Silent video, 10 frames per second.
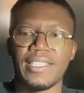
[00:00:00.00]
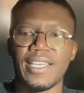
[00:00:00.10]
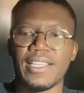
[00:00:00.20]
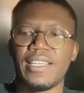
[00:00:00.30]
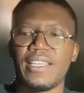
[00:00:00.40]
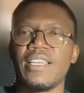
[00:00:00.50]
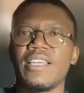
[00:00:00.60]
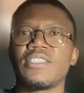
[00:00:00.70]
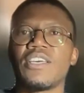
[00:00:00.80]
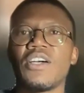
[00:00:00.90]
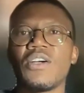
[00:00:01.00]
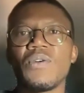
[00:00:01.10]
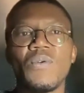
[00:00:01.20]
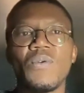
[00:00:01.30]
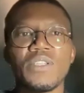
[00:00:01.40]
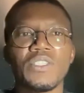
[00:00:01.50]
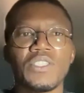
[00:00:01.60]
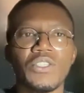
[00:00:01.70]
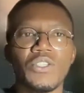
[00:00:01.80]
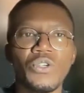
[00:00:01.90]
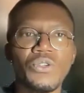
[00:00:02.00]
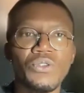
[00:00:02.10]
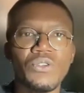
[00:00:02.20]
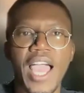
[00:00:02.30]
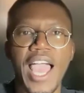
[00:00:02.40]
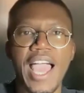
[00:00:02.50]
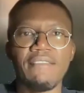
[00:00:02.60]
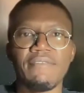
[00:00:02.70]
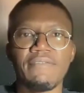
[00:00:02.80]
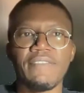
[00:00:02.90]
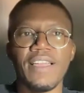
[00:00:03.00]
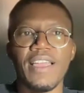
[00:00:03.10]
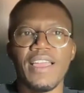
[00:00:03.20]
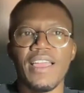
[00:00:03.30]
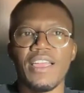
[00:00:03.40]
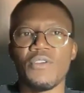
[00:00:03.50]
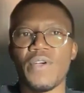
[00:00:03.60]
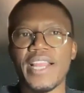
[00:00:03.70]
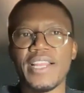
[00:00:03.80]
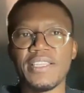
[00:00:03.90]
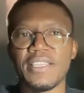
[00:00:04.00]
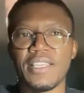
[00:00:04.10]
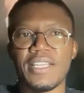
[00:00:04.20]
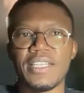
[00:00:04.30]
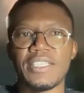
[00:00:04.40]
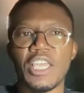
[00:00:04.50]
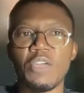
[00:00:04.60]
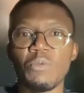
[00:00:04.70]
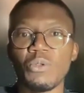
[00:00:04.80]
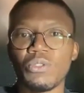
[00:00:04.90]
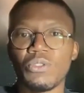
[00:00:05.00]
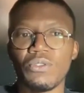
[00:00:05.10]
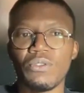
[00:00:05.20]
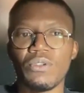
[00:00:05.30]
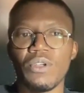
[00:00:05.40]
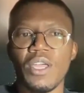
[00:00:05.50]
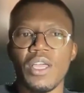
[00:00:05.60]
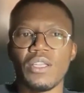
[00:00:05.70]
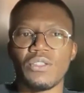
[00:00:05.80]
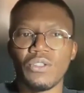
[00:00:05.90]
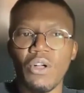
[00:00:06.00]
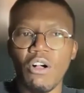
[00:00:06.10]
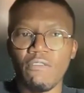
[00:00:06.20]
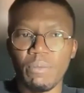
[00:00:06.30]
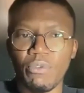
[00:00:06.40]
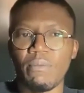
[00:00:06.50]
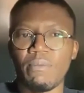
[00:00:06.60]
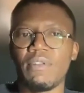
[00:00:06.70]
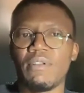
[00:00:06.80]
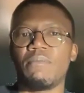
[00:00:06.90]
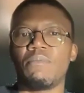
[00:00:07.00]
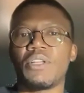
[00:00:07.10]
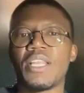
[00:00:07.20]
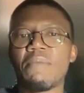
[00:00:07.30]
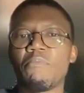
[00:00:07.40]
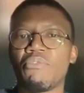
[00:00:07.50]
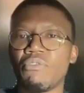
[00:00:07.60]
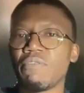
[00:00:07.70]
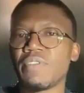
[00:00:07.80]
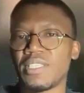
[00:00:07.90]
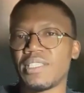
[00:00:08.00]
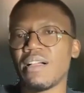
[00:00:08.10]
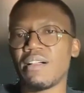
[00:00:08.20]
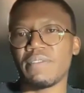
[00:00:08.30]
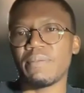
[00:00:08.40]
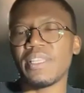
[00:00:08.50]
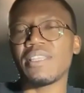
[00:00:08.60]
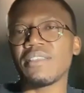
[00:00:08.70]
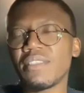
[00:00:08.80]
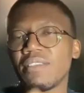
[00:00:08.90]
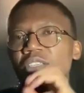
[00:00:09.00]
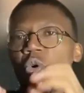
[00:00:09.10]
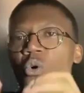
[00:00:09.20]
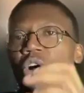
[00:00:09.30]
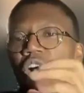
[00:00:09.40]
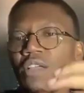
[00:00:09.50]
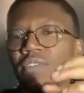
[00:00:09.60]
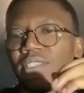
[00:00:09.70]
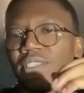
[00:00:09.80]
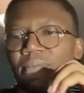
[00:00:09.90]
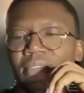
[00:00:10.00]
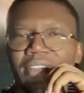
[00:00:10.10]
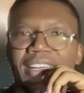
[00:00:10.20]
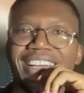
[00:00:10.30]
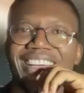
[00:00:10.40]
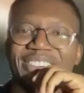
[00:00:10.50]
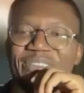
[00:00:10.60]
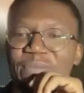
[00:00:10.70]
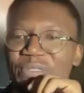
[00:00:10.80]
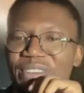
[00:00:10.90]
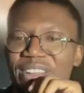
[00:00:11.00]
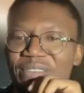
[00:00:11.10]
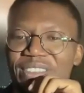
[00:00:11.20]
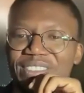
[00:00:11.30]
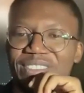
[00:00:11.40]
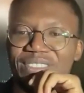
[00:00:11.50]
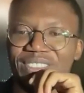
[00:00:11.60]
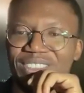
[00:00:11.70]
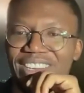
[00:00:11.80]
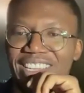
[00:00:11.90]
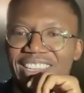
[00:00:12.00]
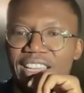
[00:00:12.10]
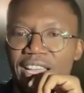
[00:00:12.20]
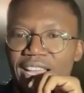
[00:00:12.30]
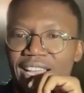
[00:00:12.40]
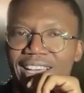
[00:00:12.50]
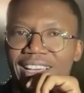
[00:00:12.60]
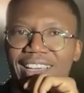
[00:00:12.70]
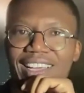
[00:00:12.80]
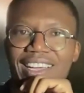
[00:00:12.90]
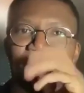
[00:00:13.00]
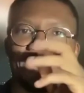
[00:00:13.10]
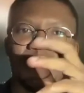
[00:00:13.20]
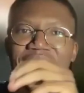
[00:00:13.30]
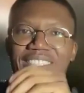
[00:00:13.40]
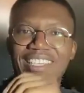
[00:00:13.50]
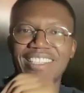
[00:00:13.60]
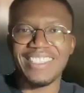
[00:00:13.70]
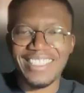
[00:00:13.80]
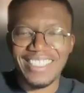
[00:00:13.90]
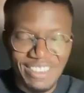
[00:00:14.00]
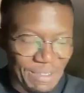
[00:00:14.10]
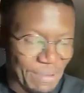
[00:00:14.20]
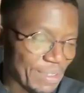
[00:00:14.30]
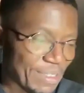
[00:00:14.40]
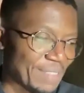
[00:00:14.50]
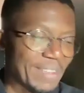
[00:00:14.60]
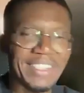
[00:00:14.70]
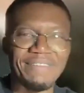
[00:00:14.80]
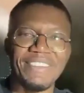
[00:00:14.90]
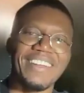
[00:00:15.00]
exactly. So once you have, anything that is able to solve a problem but improve itself. I mean, the whole concept. Yeah, I remember when I wanted to go study artificial intelligence. I remember it's my